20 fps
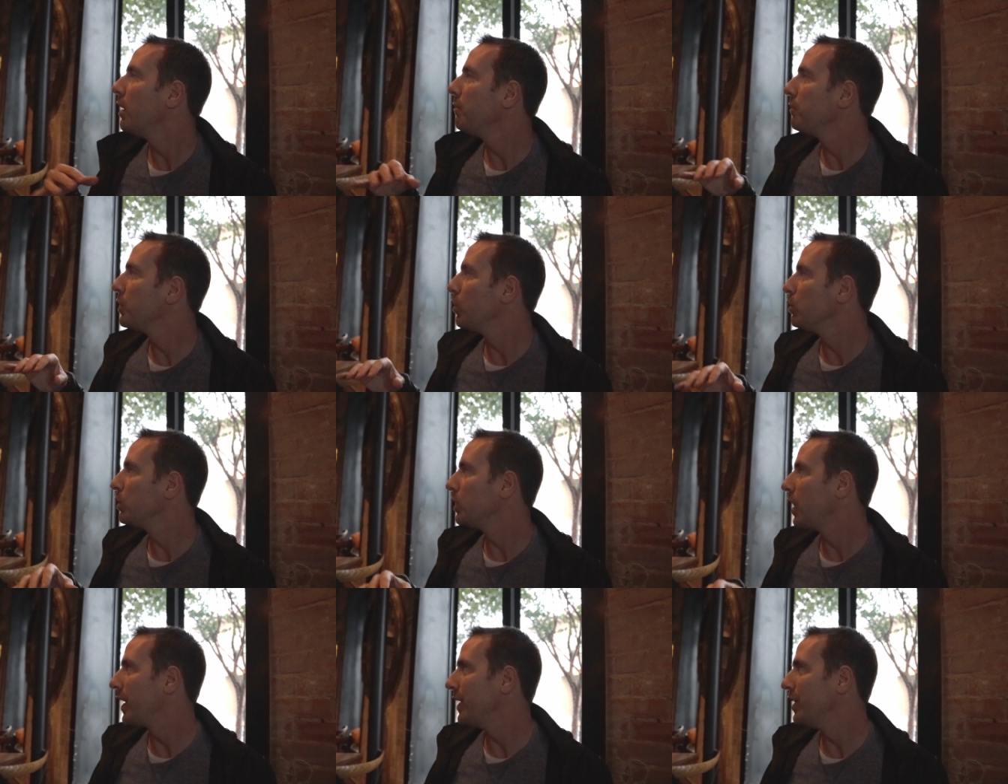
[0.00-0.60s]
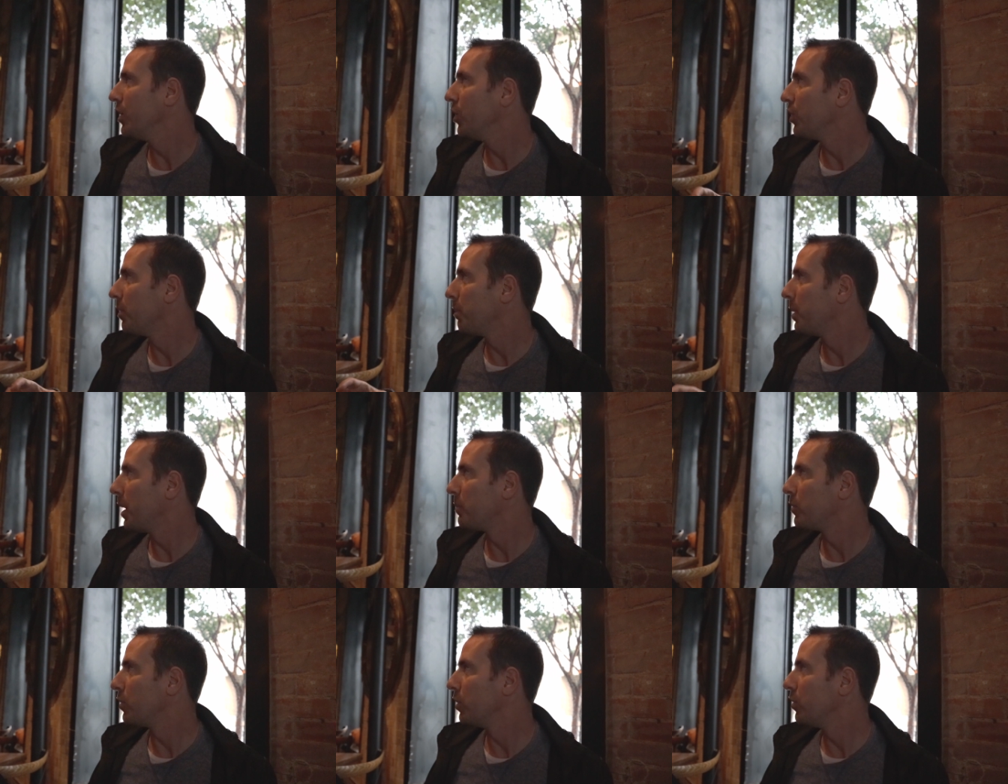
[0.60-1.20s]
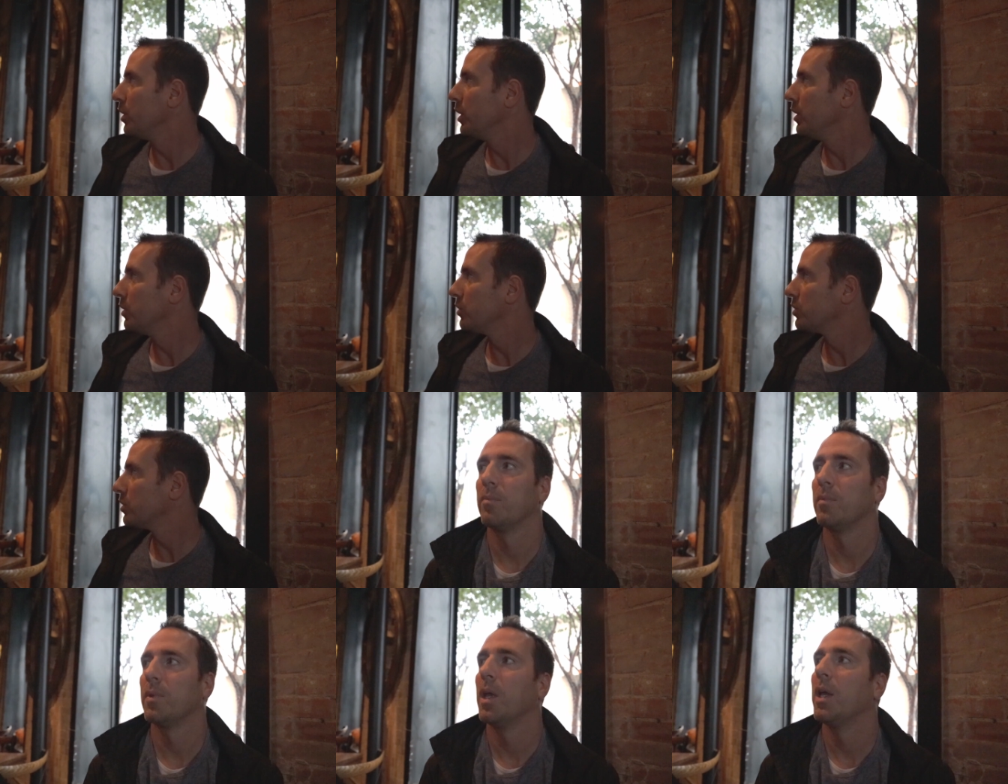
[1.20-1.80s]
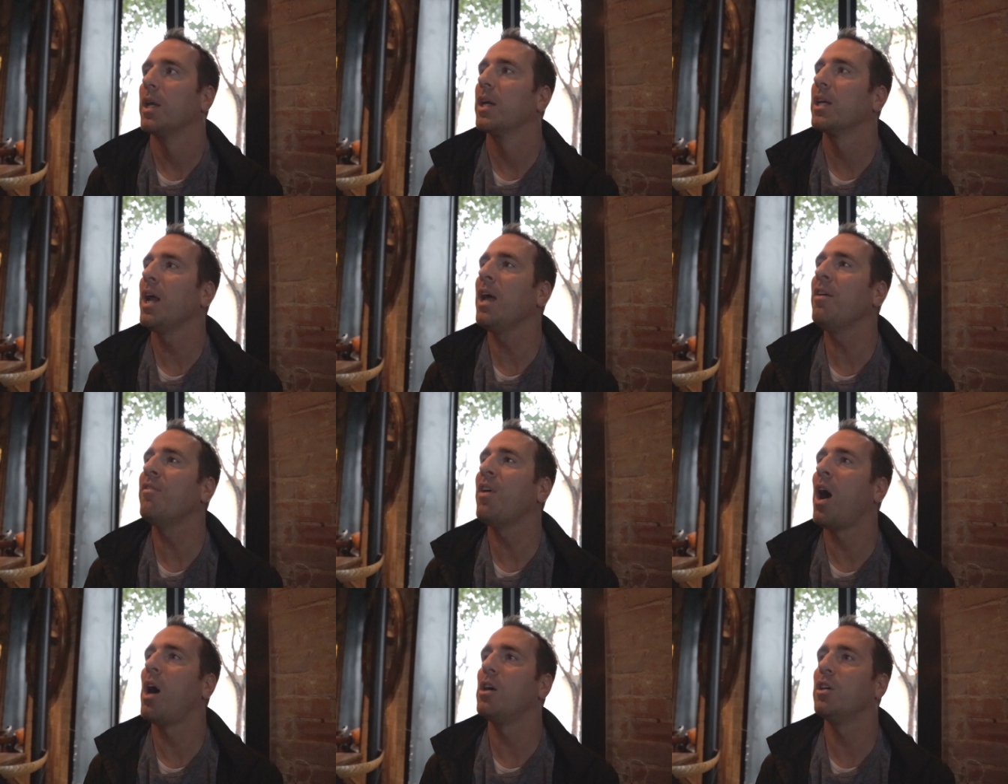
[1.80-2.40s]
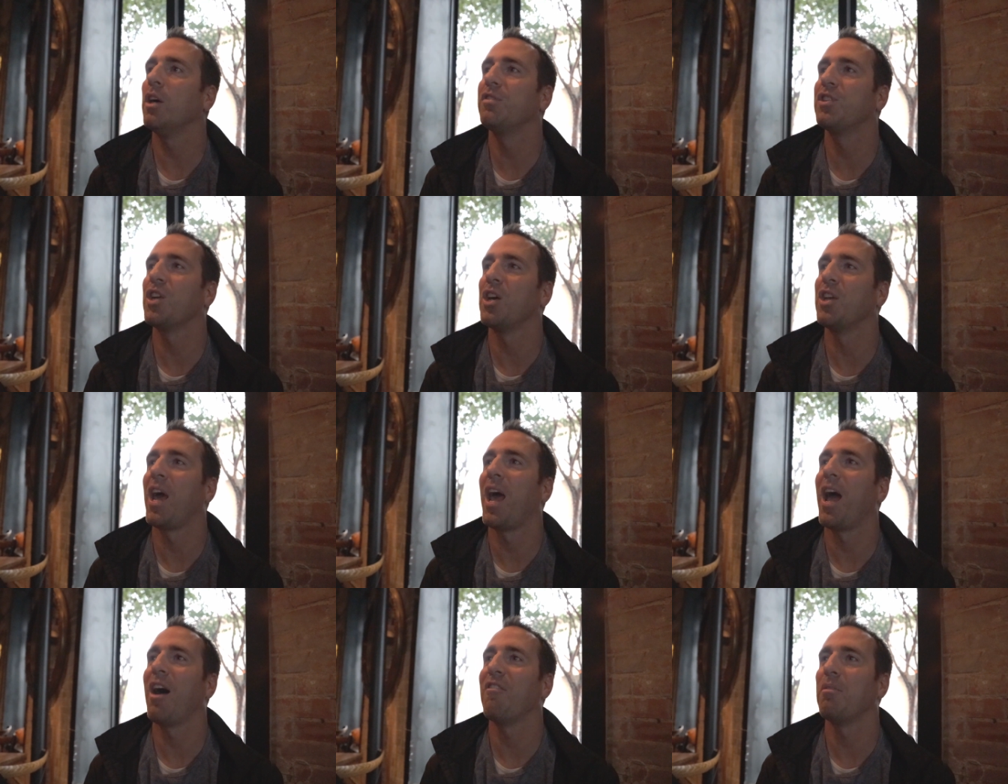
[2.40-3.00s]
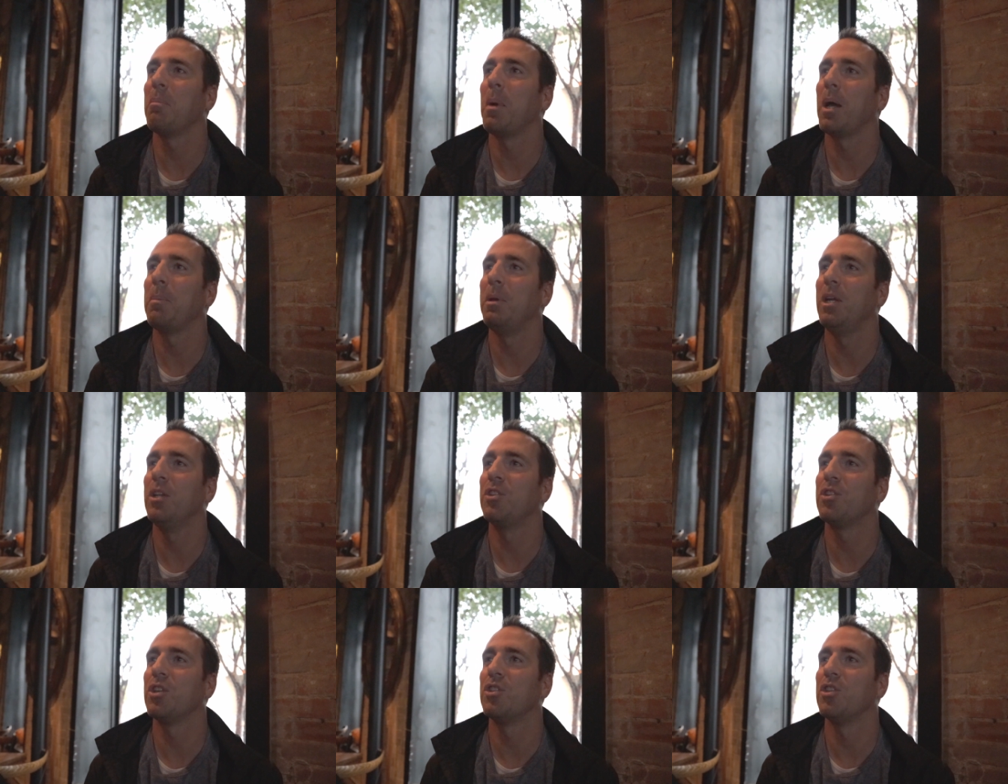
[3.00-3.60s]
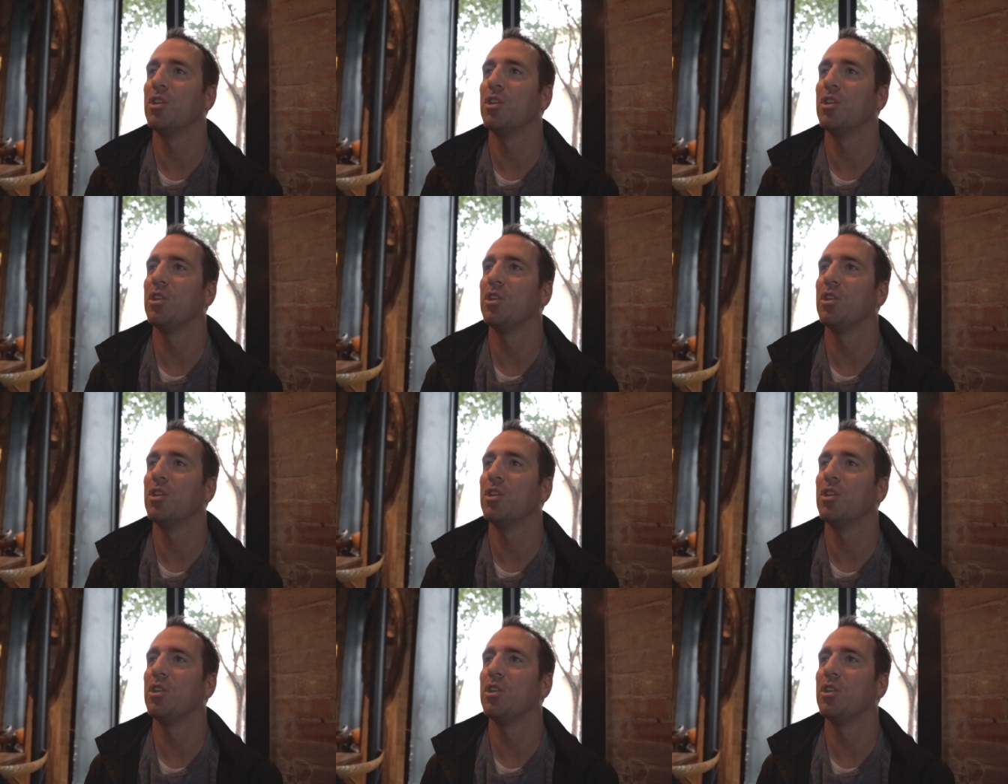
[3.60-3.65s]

you have them go light on the pepperonis? Can I have olives on half of my pizza